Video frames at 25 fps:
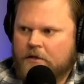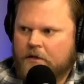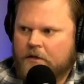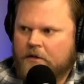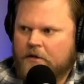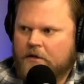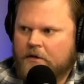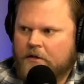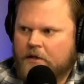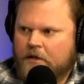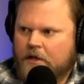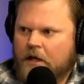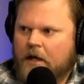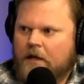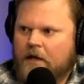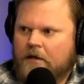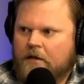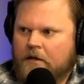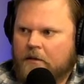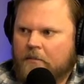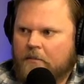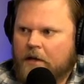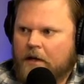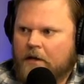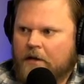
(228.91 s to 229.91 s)
they're in
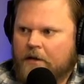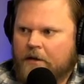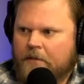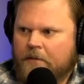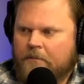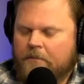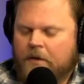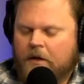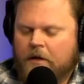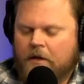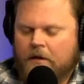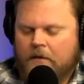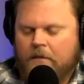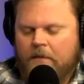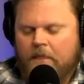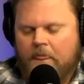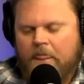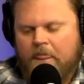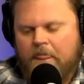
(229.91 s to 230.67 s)
denial about it but